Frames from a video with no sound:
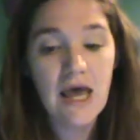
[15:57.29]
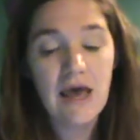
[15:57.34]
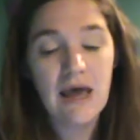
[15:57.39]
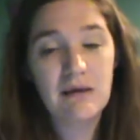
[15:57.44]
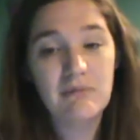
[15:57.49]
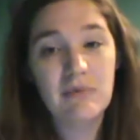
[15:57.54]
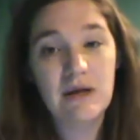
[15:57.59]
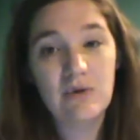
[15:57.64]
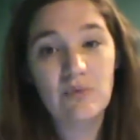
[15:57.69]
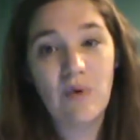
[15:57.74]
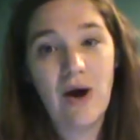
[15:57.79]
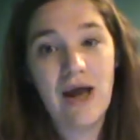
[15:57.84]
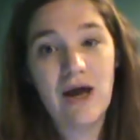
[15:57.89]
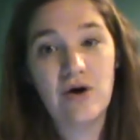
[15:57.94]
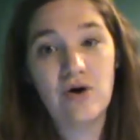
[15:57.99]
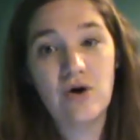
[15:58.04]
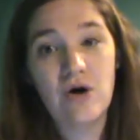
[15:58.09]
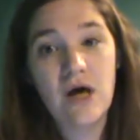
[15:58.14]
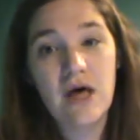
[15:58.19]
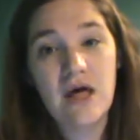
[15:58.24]
And
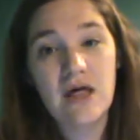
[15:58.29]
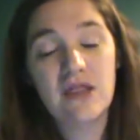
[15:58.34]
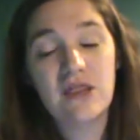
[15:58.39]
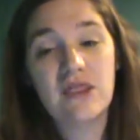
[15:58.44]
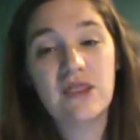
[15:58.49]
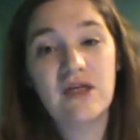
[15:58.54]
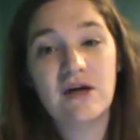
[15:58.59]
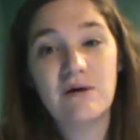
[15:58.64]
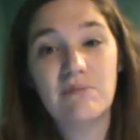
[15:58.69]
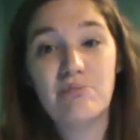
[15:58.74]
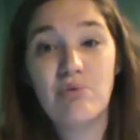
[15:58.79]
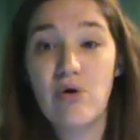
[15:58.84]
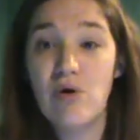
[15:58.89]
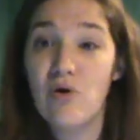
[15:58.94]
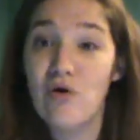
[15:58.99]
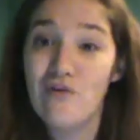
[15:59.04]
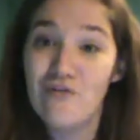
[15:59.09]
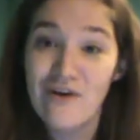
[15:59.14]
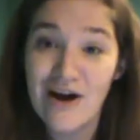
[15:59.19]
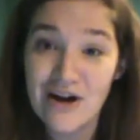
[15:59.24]
meanwhile, the
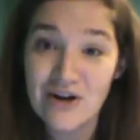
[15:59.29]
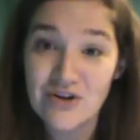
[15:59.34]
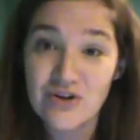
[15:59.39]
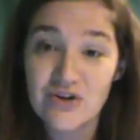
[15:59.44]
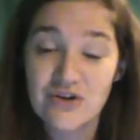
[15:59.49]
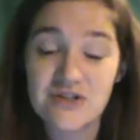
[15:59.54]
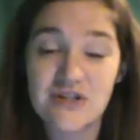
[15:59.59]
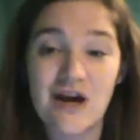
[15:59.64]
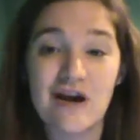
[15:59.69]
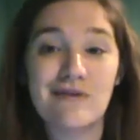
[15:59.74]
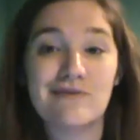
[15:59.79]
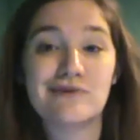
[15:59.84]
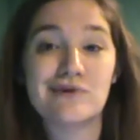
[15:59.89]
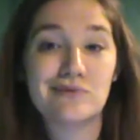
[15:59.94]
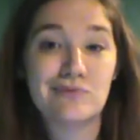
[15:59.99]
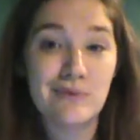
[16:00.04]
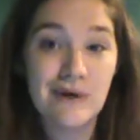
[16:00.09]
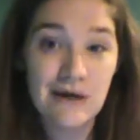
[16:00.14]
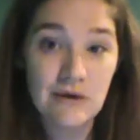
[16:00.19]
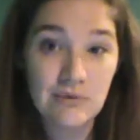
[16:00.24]
pull factors of the
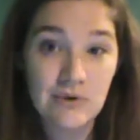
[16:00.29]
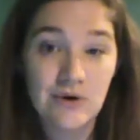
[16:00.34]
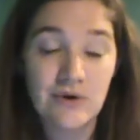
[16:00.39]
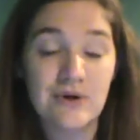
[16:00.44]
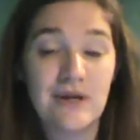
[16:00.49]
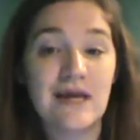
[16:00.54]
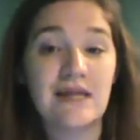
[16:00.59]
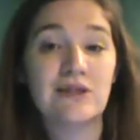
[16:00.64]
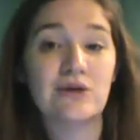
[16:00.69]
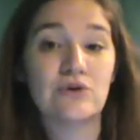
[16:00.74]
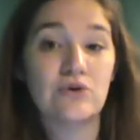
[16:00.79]
railroad and the